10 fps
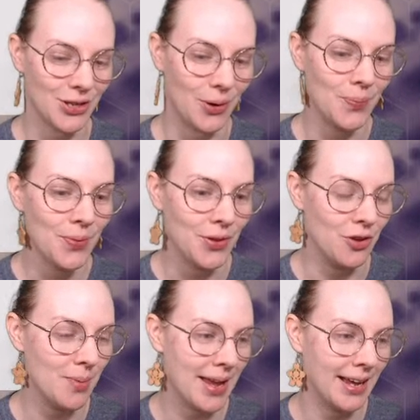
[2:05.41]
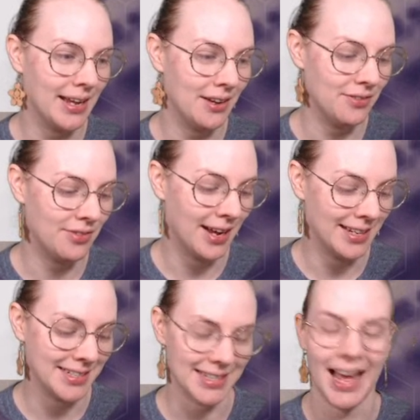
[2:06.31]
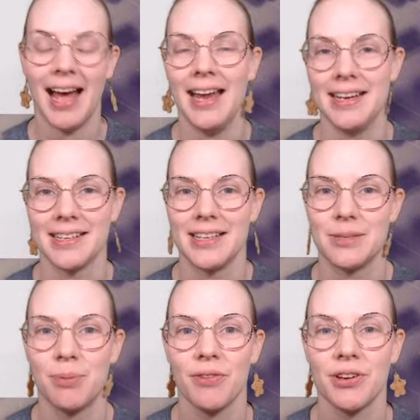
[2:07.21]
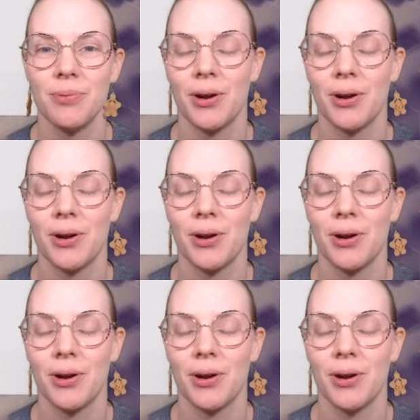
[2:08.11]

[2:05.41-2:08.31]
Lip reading: So you may have designed this perfect,